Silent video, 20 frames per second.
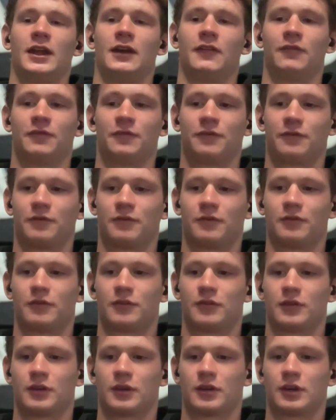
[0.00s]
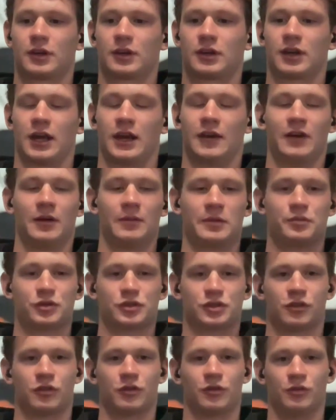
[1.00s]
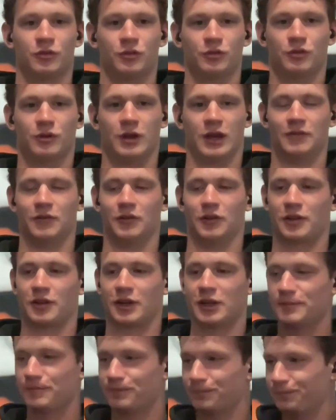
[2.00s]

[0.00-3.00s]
have kind of helped me push through adversity.